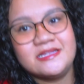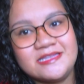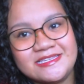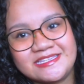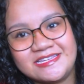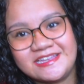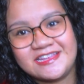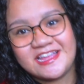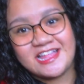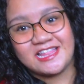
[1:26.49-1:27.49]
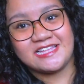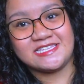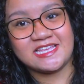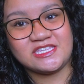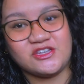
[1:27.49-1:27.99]
Let's
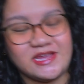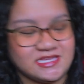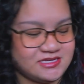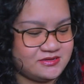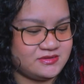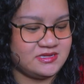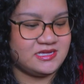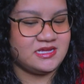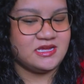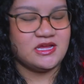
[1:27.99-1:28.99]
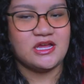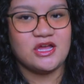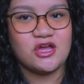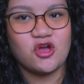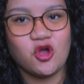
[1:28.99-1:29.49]
get straight to
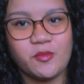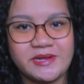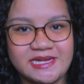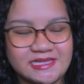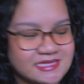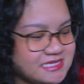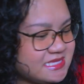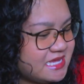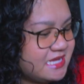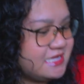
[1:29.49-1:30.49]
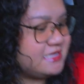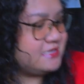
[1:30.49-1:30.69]
opening this thing.